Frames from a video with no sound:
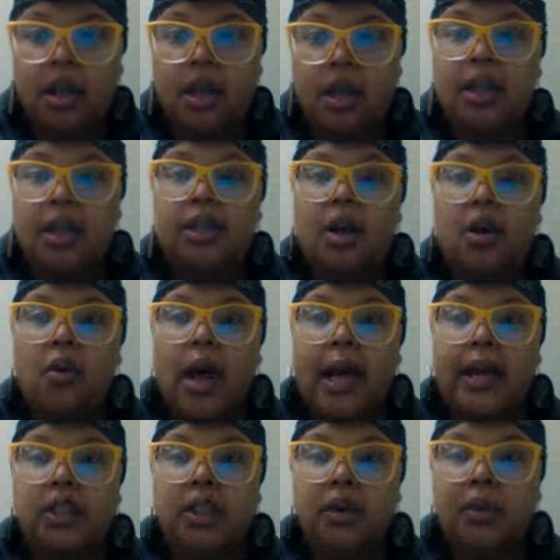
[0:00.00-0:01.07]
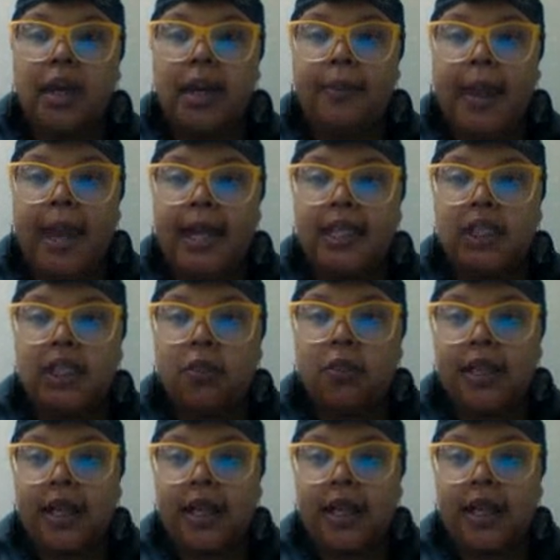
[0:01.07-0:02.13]
So as you're reading pages
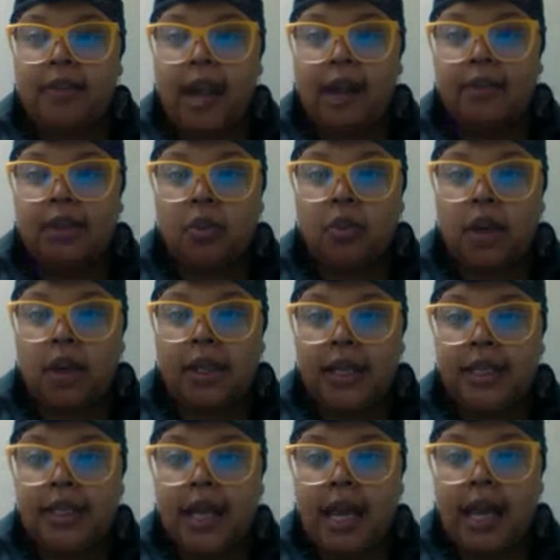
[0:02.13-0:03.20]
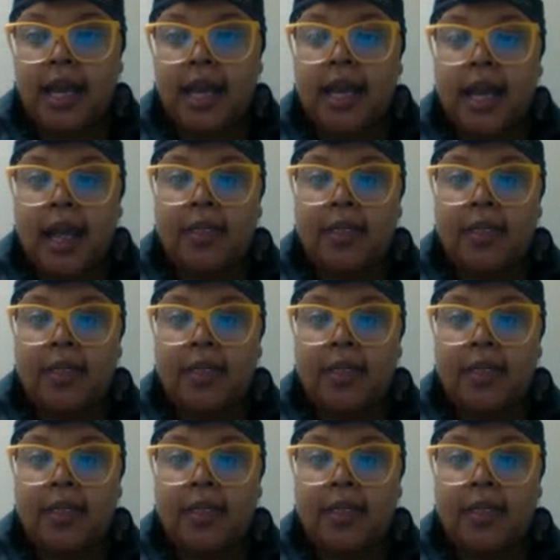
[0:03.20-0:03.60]
195 to 198,